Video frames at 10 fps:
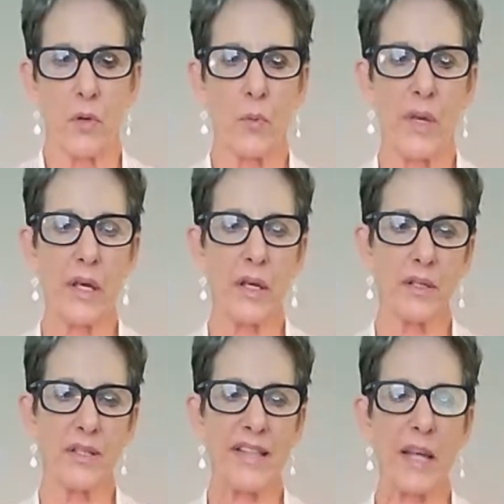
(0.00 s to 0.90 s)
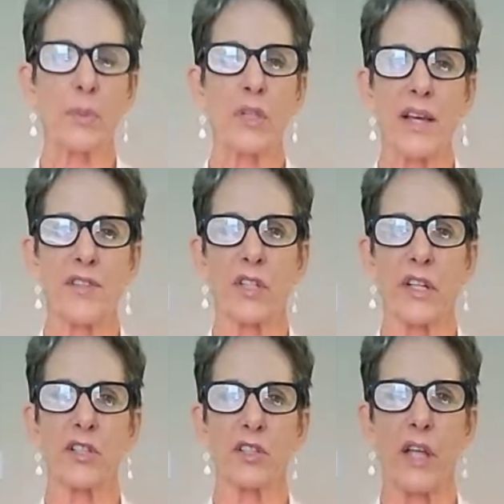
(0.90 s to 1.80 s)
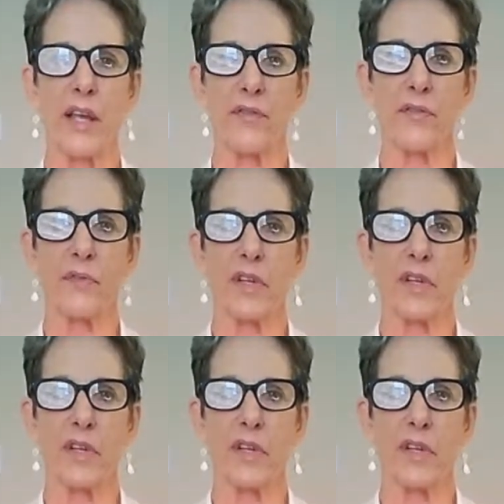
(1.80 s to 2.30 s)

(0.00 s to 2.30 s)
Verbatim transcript: we stabilize our inner life.